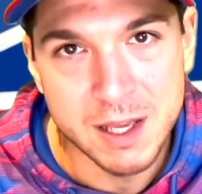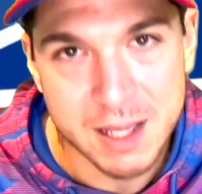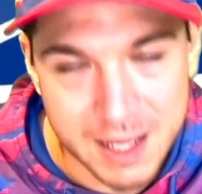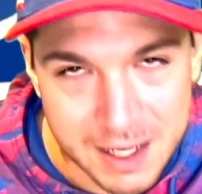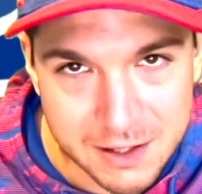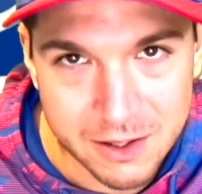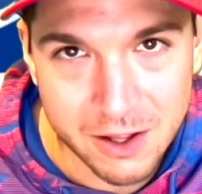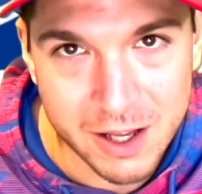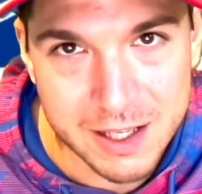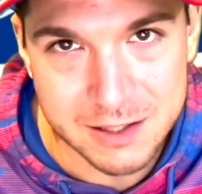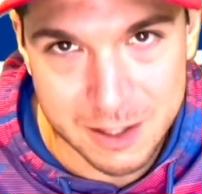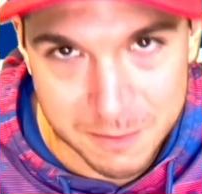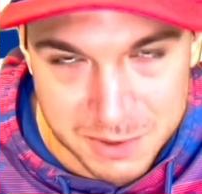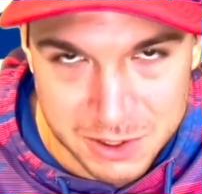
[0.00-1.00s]
Hit like,
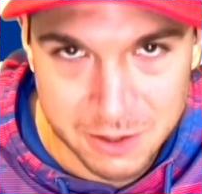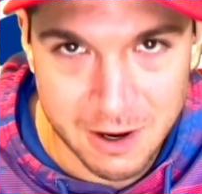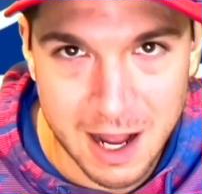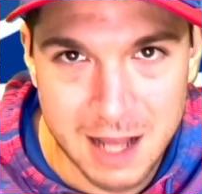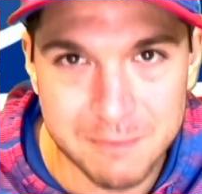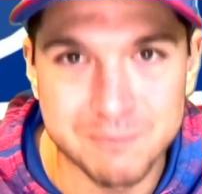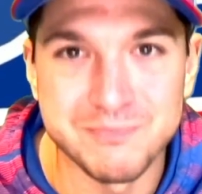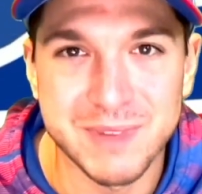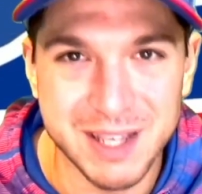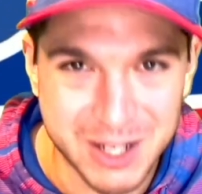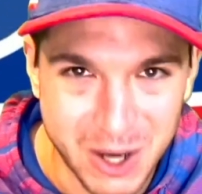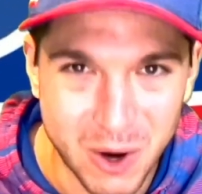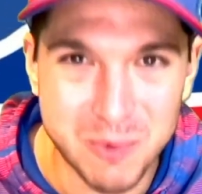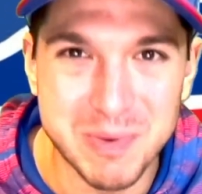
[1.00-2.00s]
subscribe, and
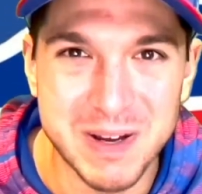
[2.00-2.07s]
go